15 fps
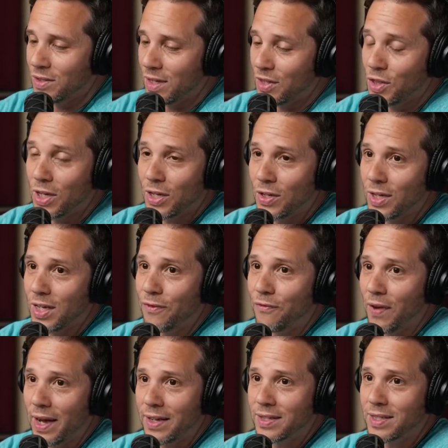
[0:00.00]
So I think you need to
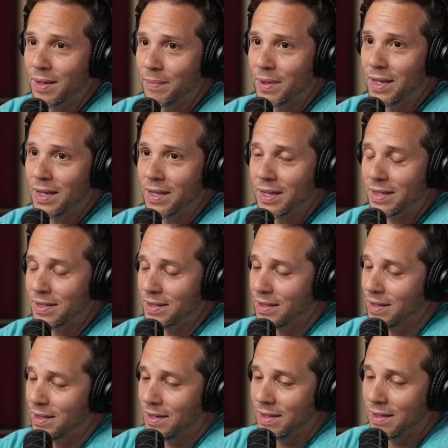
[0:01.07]
find somebody
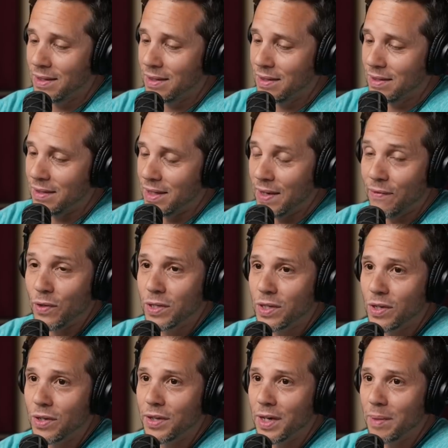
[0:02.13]
that's never
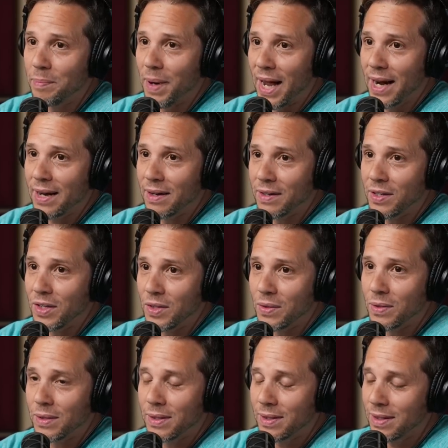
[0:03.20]
turned their back on
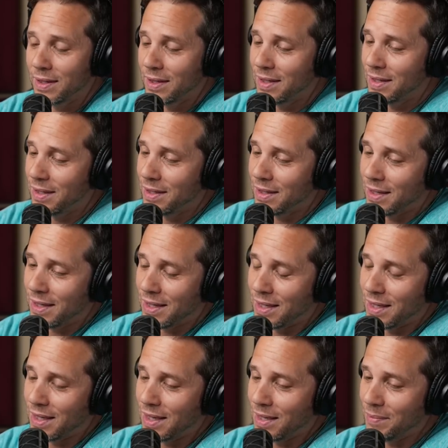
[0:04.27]
you.
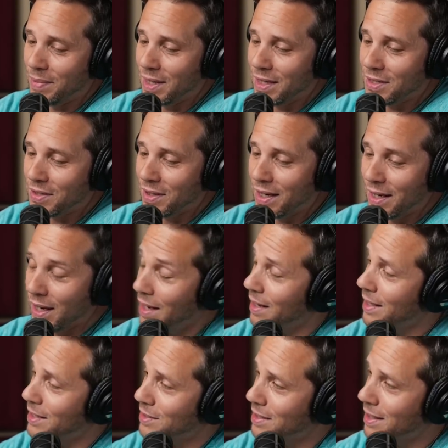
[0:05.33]
And the Young Bucks are like,
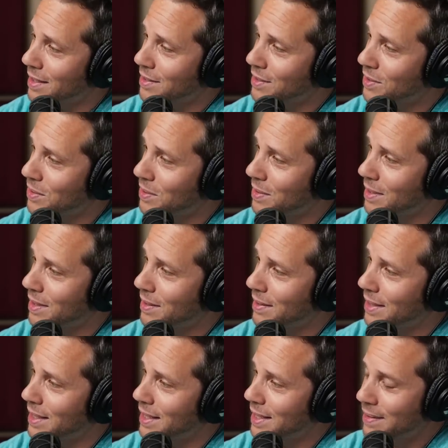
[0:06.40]
ah, that's, that's cool,
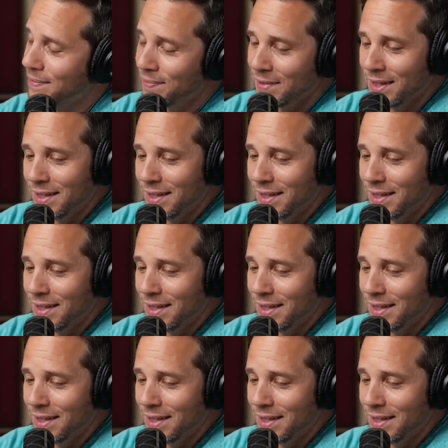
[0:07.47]
all right, yeah.